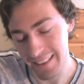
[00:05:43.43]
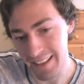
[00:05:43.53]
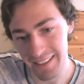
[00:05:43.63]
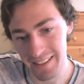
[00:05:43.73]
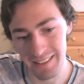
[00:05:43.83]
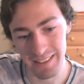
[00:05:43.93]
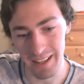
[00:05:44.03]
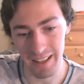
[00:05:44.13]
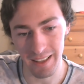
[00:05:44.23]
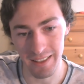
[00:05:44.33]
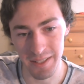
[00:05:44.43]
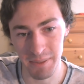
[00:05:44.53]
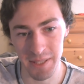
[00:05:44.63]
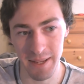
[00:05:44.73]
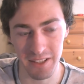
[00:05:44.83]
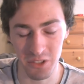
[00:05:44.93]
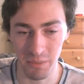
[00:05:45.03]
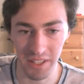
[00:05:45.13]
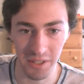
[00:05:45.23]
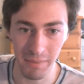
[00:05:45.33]
This brings back so
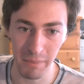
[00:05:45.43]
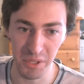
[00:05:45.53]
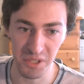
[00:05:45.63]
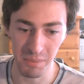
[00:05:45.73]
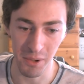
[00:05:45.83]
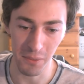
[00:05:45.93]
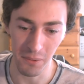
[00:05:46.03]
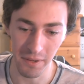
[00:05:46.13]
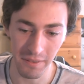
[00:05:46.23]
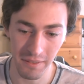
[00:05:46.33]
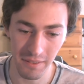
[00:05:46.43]
many good memories to part one.